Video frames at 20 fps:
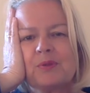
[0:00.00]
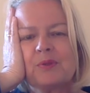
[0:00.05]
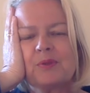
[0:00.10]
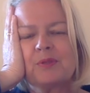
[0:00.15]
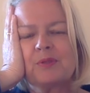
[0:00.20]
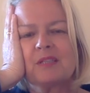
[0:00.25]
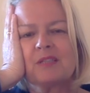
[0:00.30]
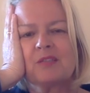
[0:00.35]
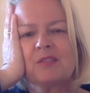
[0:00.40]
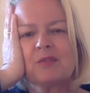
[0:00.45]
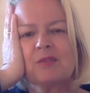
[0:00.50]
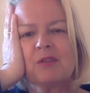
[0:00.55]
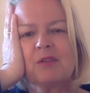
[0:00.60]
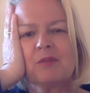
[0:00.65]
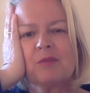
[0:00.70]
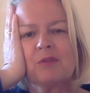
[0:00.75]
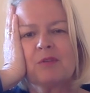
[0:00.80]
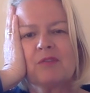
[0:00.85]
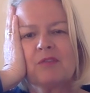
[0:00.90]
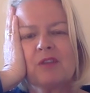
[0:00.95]
Let's do another
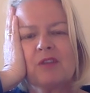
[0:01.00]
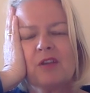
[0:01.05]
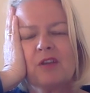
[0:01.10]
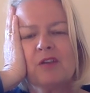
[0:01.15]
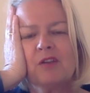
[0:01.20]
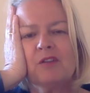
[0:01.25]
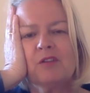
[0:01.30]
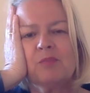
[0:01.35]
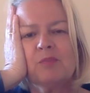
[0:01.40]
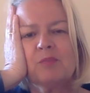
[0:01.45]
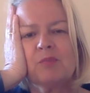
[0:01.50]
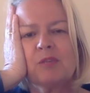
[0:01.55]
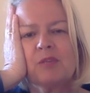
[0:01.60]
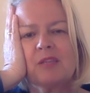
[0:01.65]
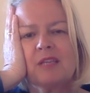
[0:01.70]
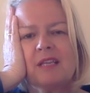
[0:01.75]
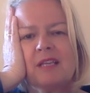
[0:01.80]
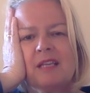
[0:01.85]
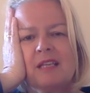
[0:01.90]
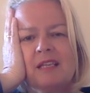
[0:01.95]
one of those. Breathe
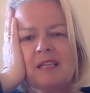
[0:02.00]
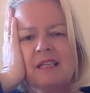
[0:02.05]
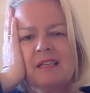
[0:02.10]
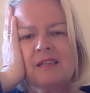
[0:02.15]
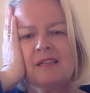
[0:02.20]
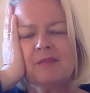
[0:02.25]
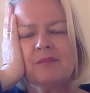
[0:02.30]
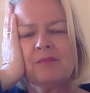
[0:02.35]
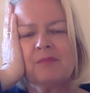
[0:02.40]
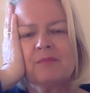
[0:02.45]
in